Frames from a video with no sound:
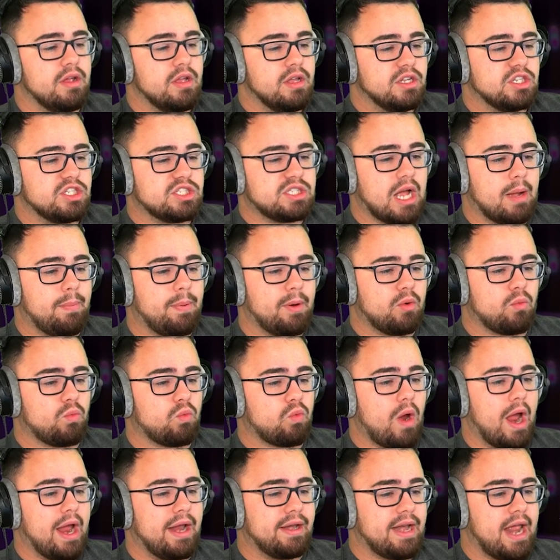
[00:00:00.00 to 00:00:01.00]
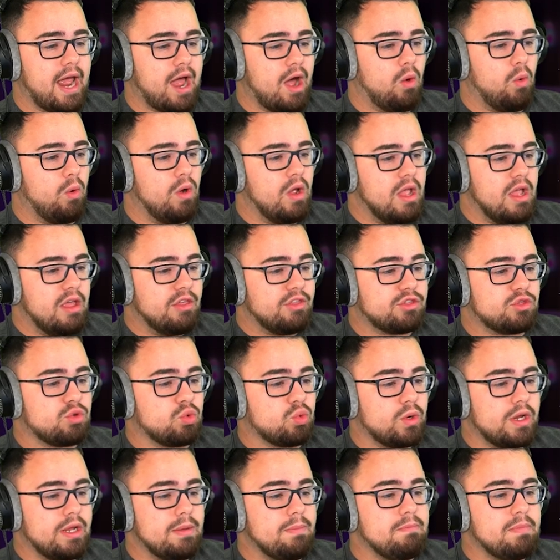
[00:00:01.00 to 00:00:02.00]
Stop it right now.
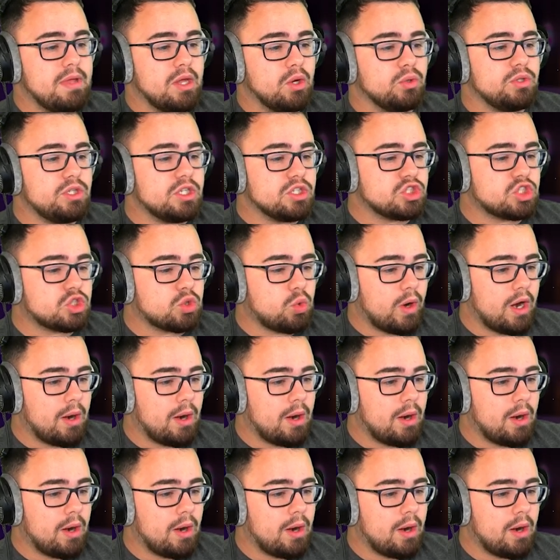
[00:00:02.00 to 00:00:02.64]
3 million square